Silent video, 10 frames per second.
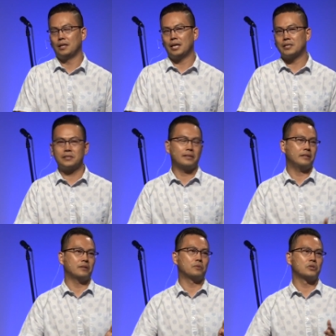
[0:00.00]
I see
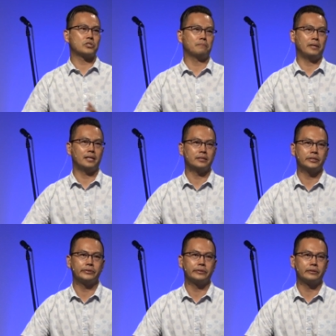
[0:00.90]
their worship
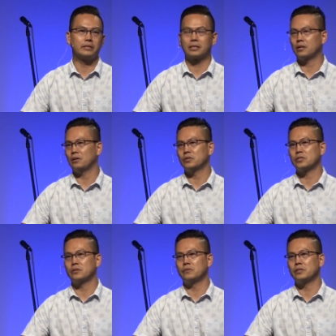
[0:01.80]
attitude in college
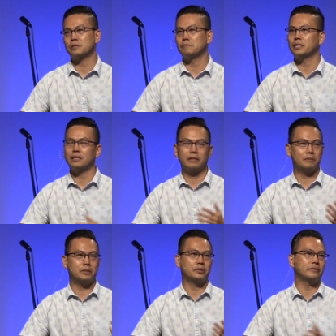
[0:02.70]
service. Many of them
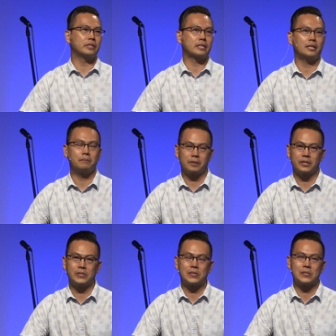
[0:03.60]
don't even come
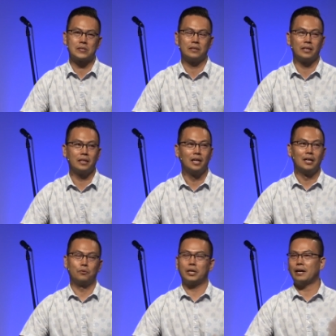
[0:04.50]
consistently.
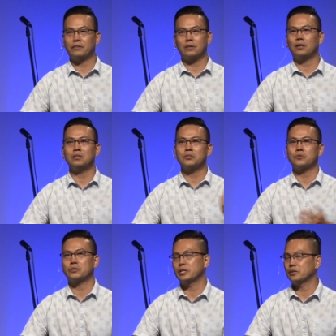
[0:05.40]
We have a college
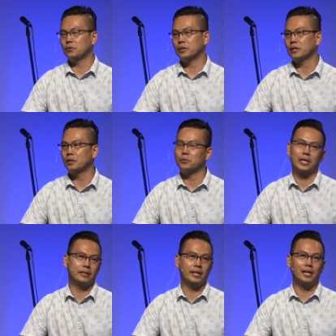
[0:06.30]
retreat going on
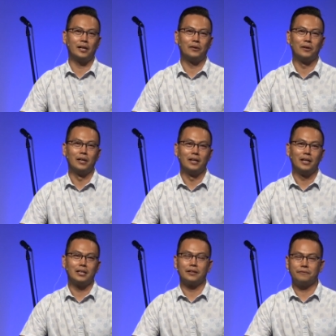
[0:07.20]
right now,
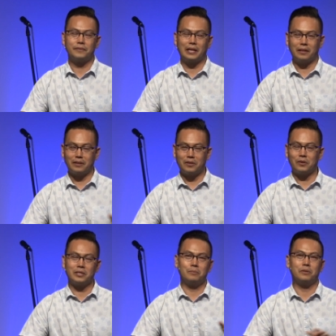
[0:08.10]
and, I, and there were
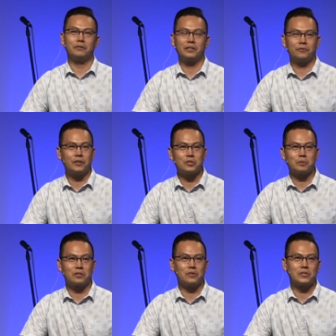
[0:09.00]
a number of our
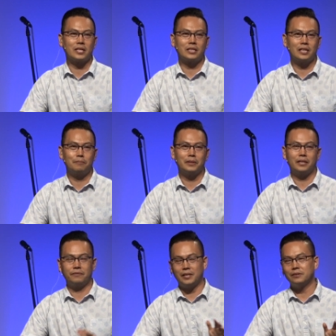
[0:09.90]
freshman girls signed up, and I
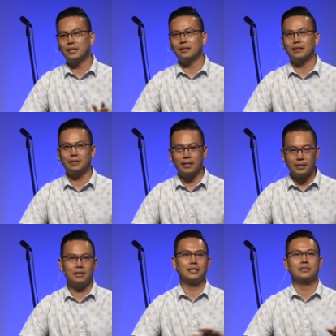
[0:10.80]
found out that they
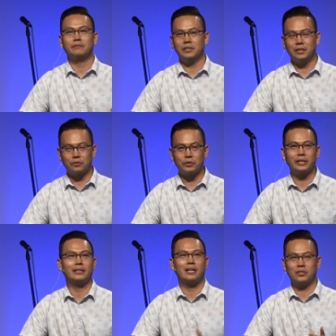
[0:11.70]
collectively
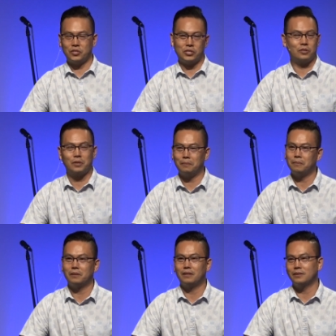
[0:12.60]
agreed not to show
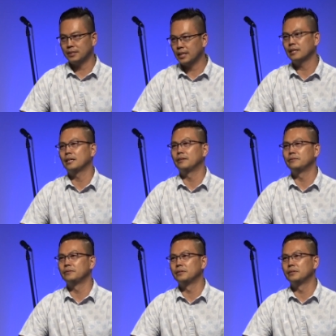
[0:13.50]
up on the day of.